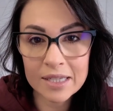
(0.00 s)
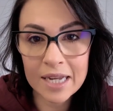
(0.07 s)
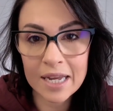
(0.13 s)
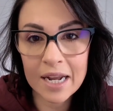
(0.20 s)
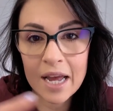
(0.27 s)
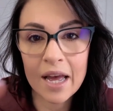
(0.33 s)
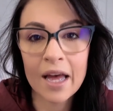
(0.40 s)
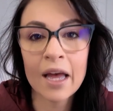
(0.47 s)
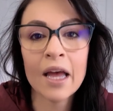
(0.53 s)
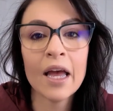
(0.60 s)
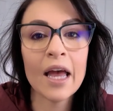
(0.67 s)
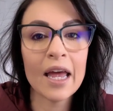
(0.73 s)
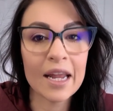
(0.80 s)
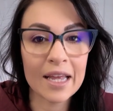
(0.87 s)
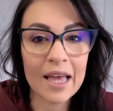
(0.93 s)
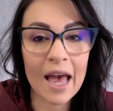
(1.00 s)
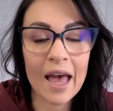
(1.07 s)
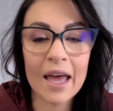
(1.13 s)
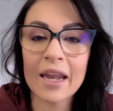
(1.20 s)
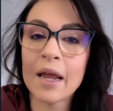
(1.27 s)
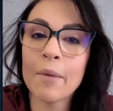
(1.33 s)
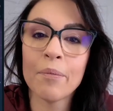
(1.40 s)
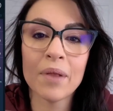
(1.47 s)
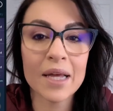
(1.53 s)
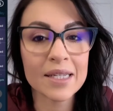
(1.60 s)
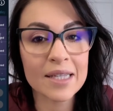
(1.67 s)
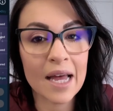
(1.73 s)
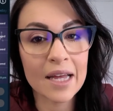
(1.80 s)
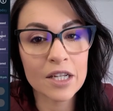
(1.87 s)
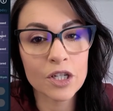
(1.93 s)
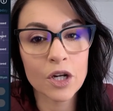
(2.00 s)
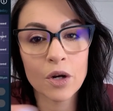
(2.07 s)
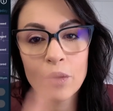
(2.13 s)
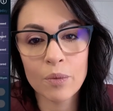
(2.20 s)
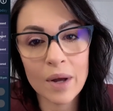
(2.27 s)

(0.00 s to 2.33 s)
data and again, it plays that into your